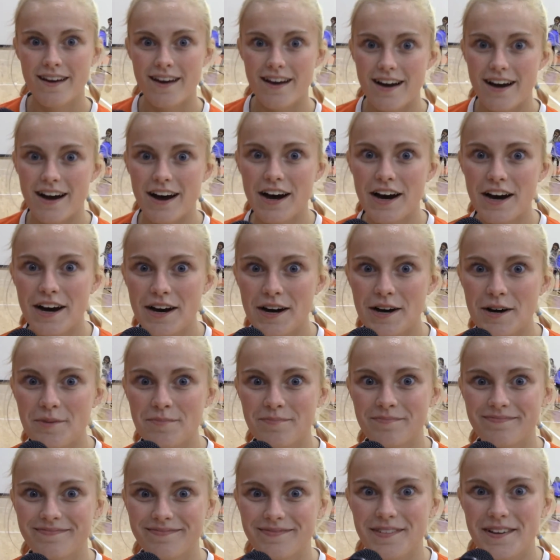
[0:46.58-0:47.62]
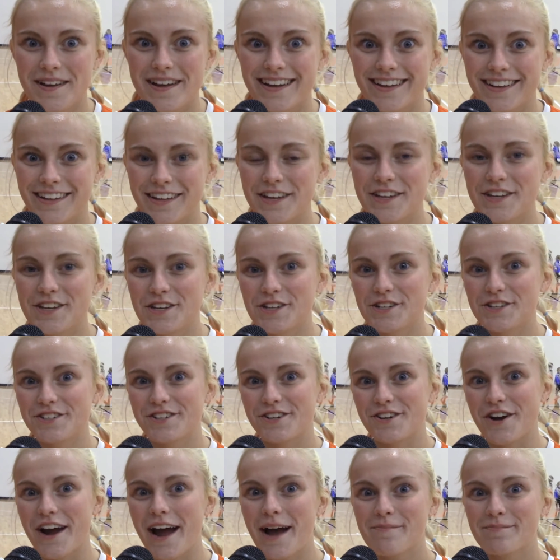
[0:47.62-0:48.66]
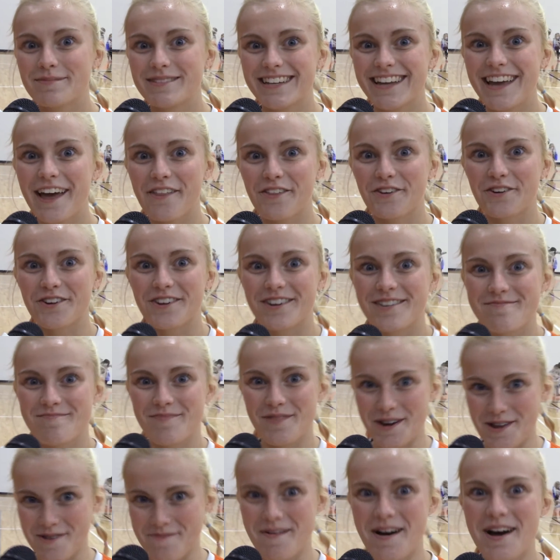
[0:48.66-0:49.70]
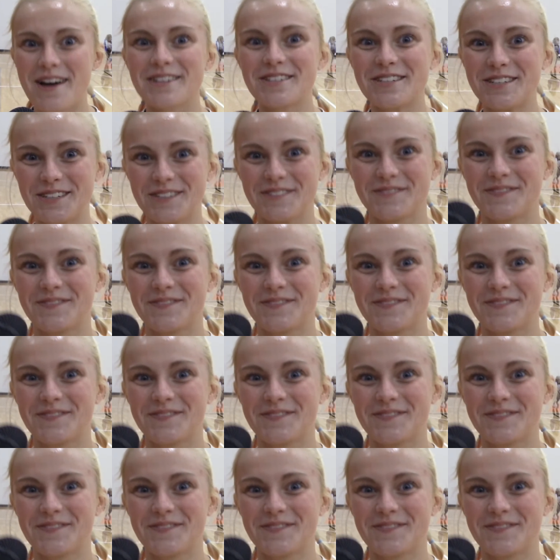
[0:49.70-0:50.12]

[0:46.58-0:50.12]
Um, get your crap together, pretty much.